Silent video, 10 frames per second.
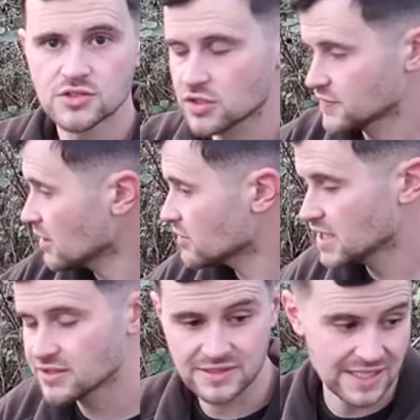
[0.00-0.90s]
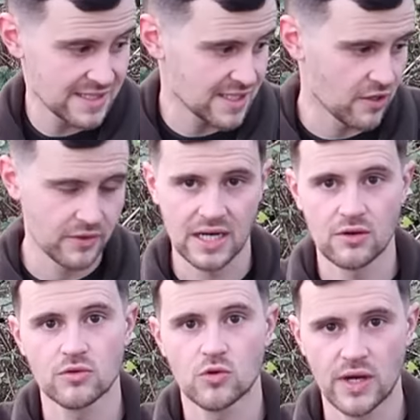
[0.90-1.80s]
So I've now cleared this area out
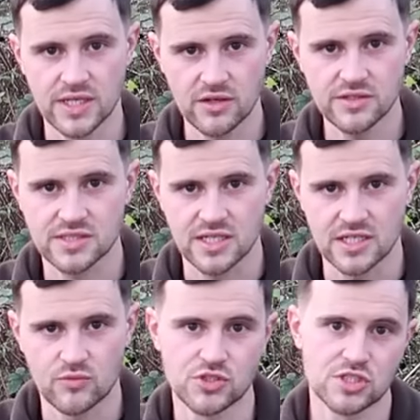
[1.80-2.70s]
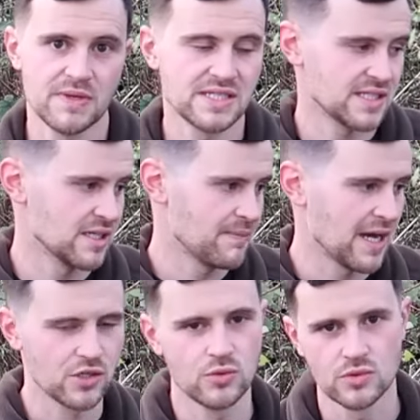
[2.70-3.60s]
quite nicely, which is basically the
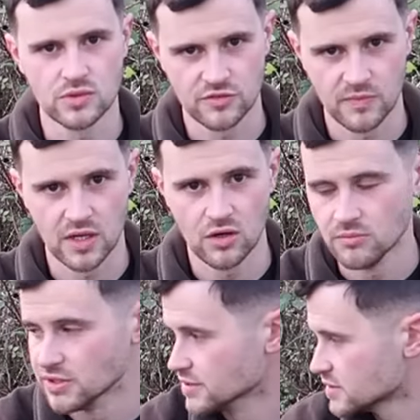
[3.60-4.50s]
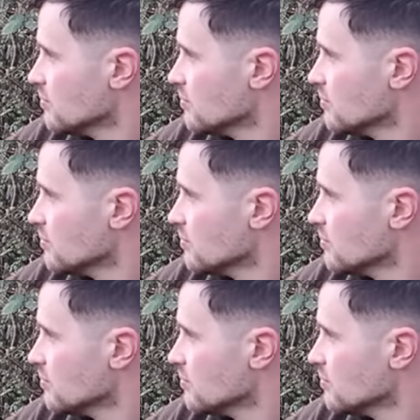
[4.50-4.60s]
back corner of my allotment.